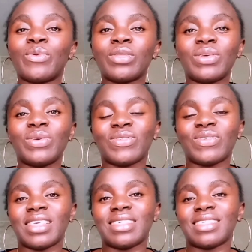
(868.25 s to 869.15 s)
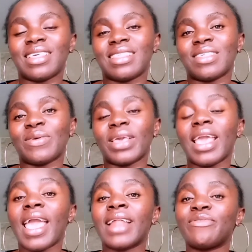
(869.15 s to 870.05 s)
what are your suggestions
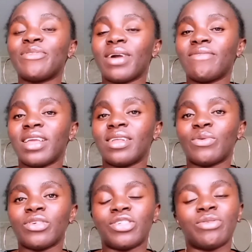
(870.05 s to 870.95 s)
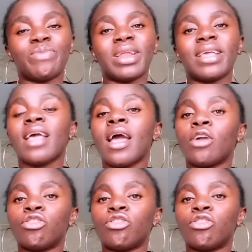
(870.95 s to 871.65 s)
okay and if you have any question please